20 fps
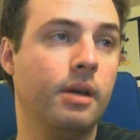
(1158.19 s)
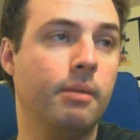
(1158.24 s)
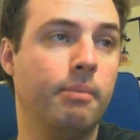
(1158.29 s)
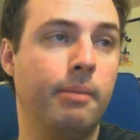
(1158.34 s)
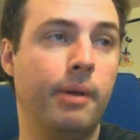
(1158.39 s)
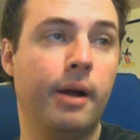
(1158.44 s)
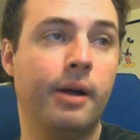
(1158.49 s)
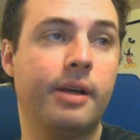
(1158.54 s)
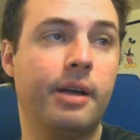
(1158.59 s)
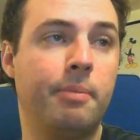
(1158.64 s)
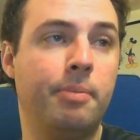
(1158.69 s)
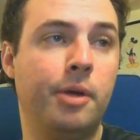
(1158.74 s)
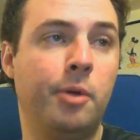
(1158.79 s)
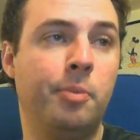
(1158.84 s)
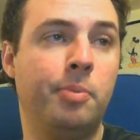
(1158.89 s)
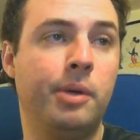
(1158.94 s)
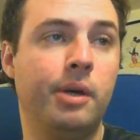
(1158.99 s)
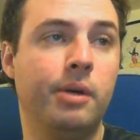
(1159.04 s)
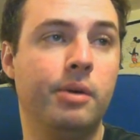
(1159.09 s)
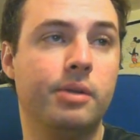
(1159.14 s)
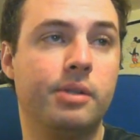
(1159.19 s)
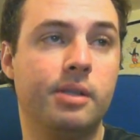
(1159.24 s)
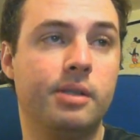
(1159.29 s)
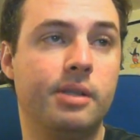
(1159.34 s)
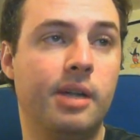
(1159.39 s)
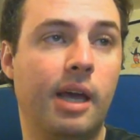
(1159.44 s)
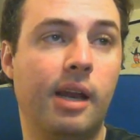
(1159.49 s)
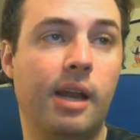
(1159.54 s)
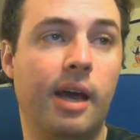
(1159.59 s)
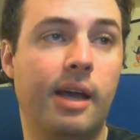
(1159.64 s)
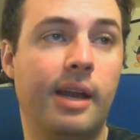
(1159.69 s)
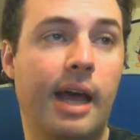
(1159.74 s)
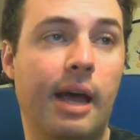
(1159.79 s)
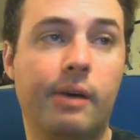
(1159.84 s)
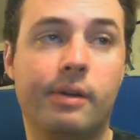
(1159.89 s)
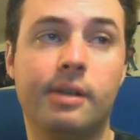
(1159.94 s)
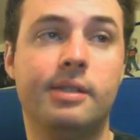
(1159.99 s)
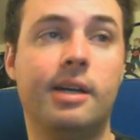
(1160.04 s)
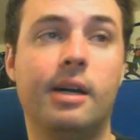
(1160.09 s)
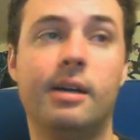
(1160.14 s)
America Pew Pew says, Day 9, how
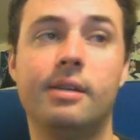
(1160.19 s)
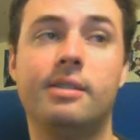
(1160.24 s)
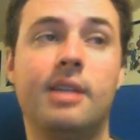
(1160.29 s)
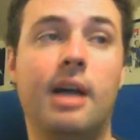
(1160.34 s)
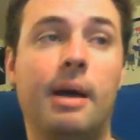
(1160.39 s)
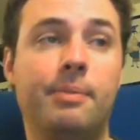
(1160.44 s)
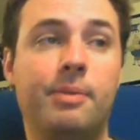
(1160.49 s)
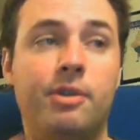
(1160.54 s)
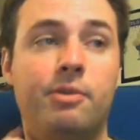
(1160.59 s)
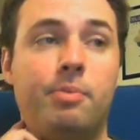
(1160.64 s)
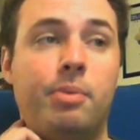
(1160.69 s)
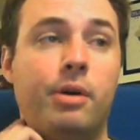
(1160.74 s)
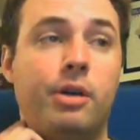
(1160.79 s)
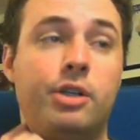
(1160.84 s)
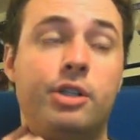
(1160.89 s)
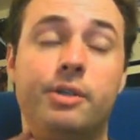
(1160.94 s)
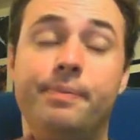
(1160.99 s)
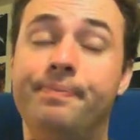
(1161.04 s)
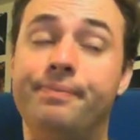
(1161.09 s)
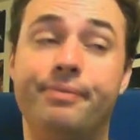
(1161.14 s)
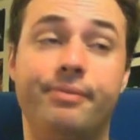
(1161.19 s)
can Terran stop this push?